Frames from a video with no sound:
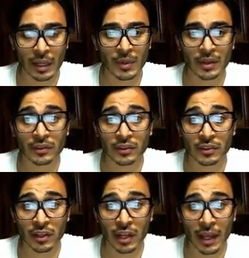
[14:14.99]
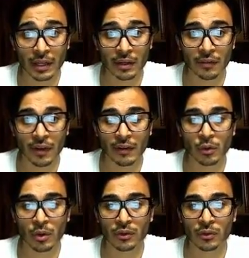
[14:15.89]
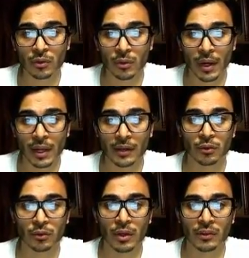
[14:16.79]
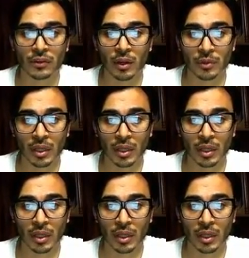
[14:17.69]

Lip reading: That means slide it 5 units to the right and 2 units up. So